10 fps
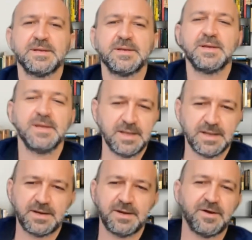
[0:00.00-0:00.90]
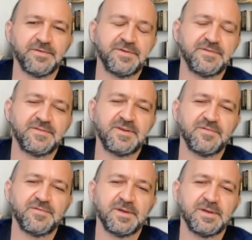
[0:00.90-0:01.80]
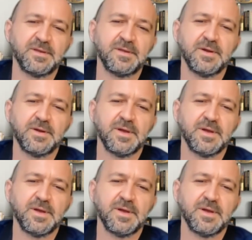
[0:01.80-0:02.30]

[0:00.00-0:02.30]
Uh, love is giving